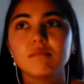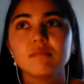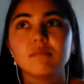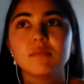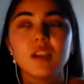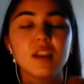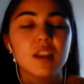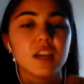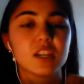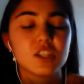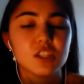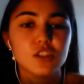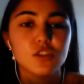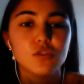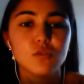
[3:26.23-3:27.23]

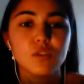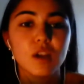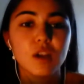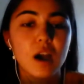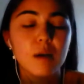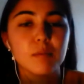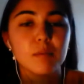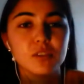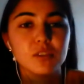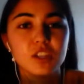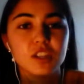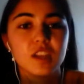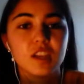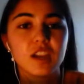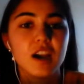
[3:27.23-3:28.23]
connection to the copy machine. Like,